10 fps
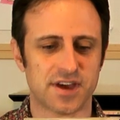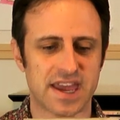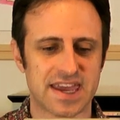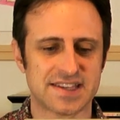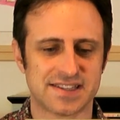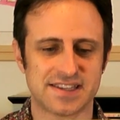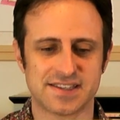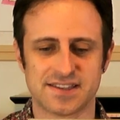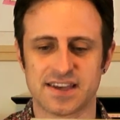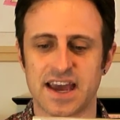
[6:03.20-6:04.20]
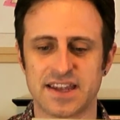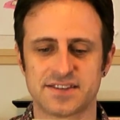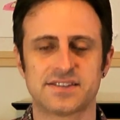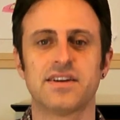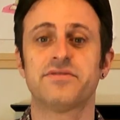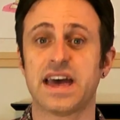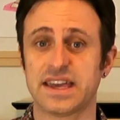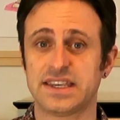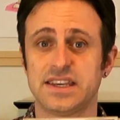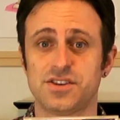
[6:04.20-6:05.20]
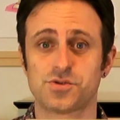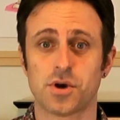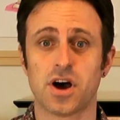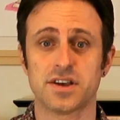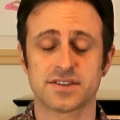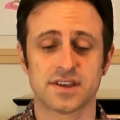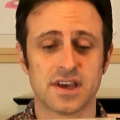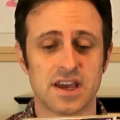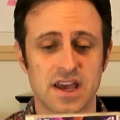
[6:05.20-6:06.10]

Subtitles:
So I guess this is the kind of stuff that he draws.